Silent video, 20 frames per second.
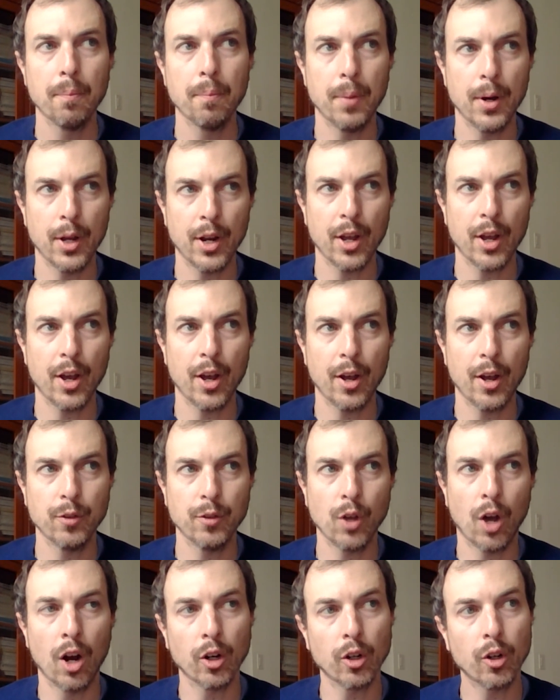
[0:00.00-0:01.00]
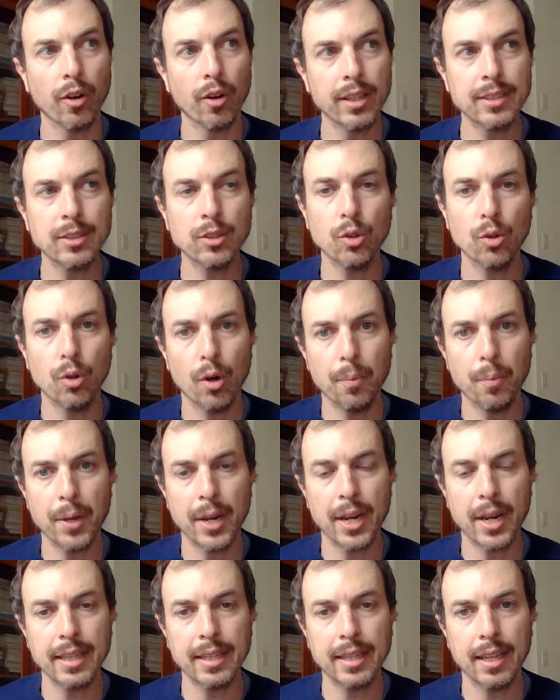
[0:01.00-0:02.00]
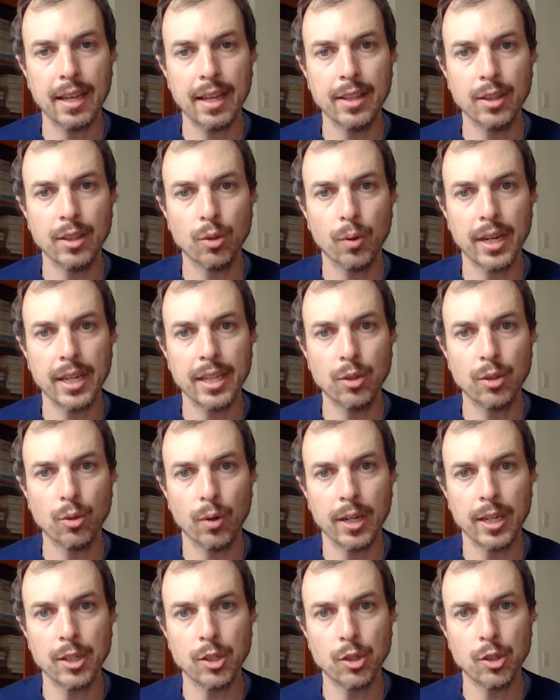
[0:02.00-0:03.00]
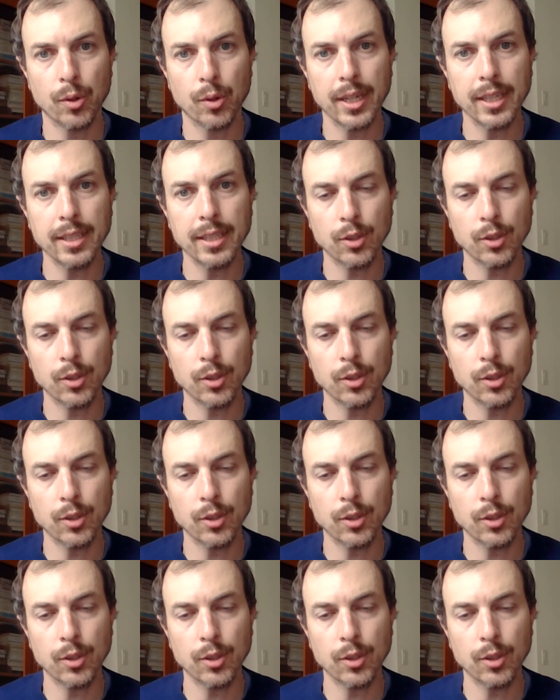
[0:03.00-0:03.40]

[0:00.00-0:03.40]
But uh, our goal is to open it in 2023.